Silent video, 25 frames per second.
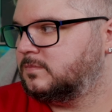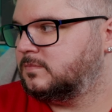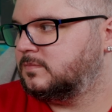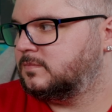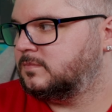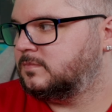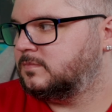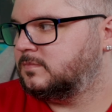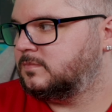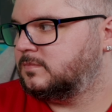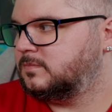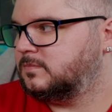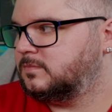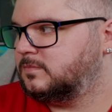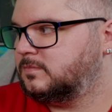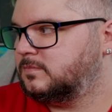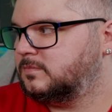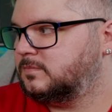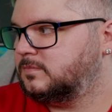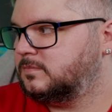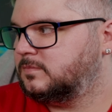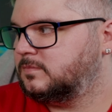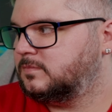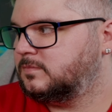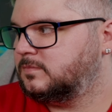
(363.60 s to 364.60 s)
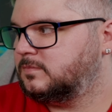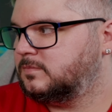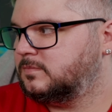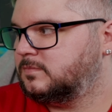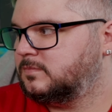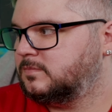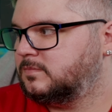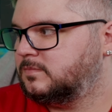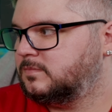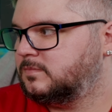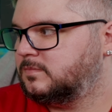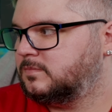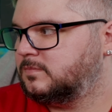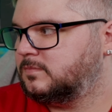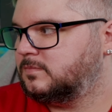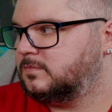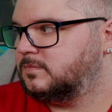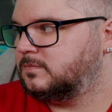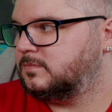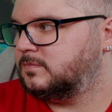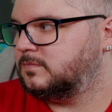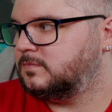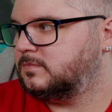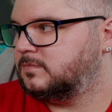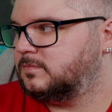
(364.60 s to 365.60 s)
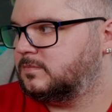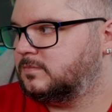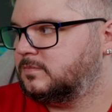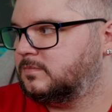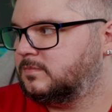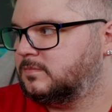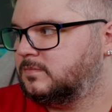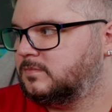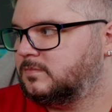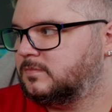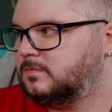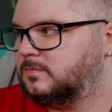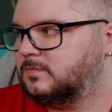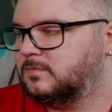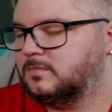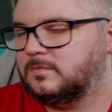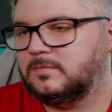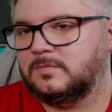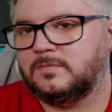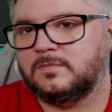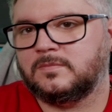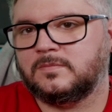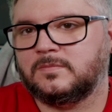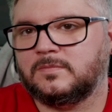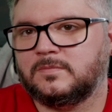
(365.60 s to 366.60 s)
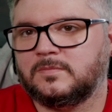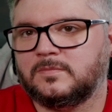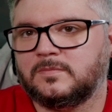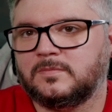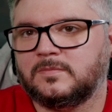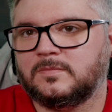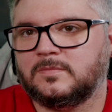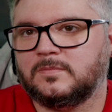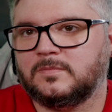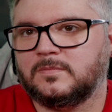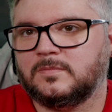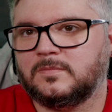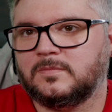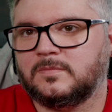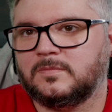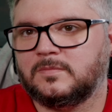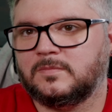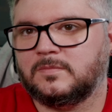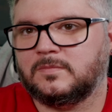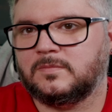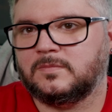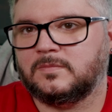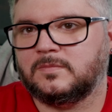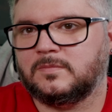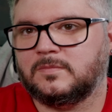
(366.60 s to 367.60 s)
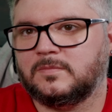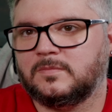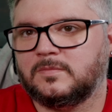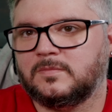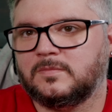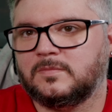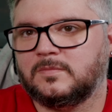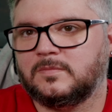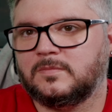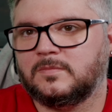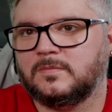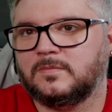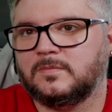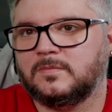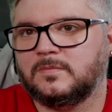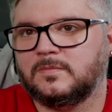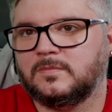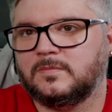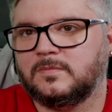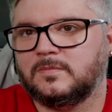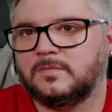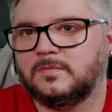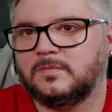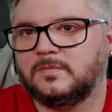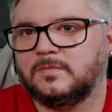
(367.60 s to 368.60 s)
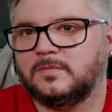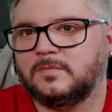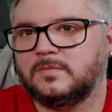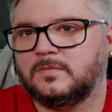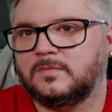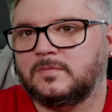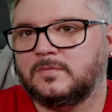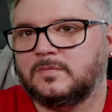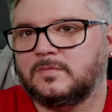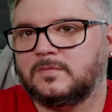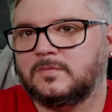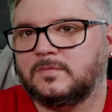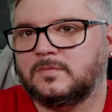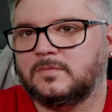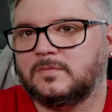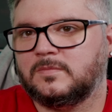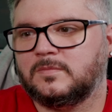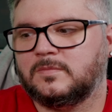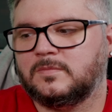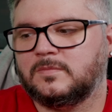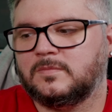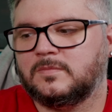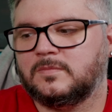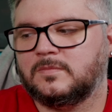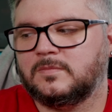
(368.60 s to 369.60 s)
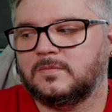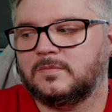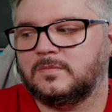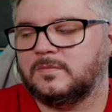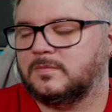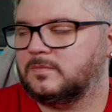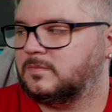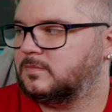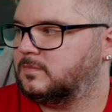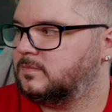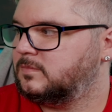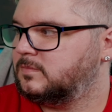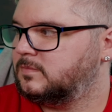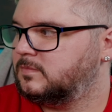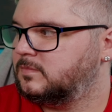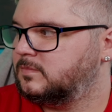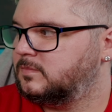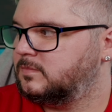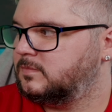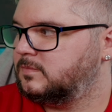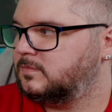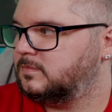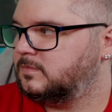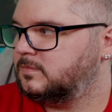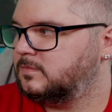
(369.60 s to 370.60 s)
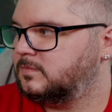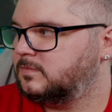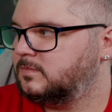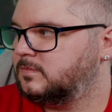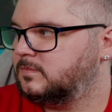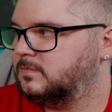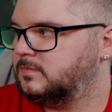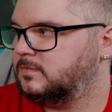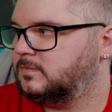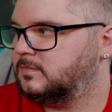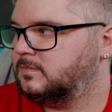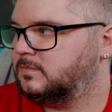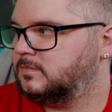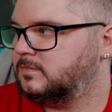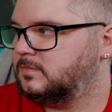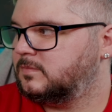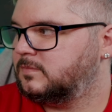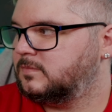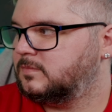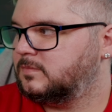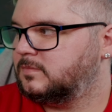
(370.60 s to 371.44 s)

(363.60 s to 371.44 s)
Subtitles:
No words are spoken by the person on screen.